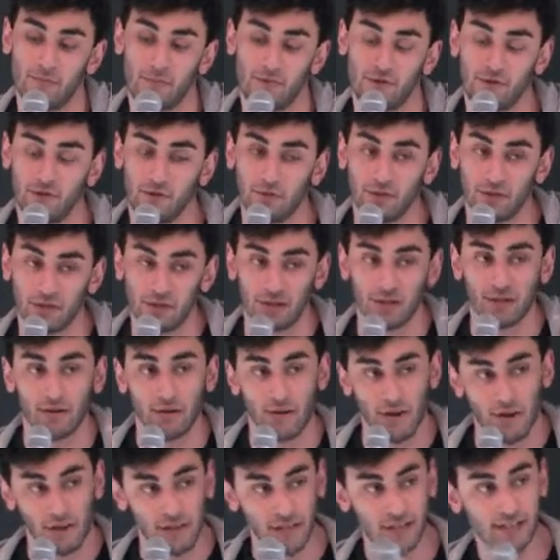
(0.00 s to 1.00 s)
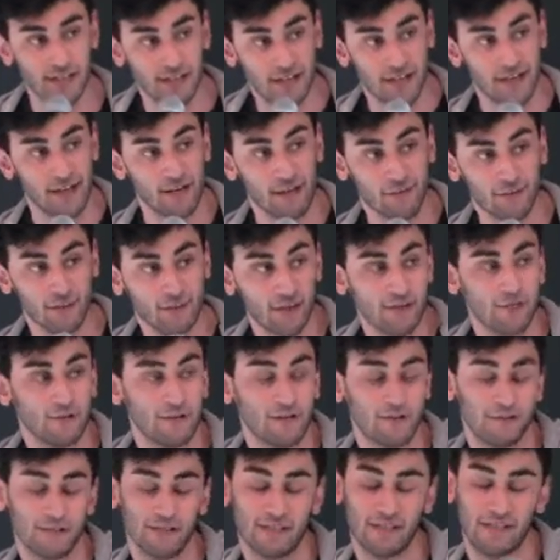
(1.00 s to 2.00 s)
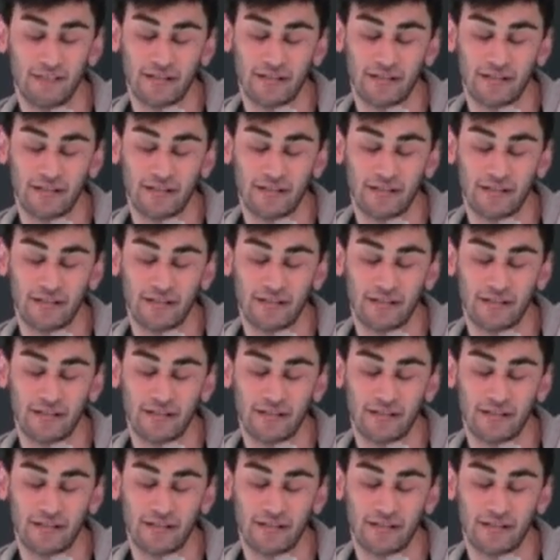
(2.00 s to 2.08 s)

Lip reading: through which I'll only see and hear what someone else is